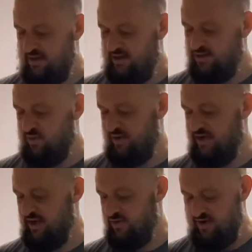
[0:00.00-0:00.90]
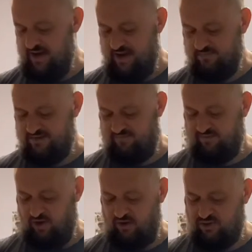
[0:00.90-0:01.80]
28 grams of
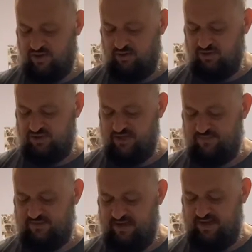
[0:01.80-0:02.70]
dark chocolate chips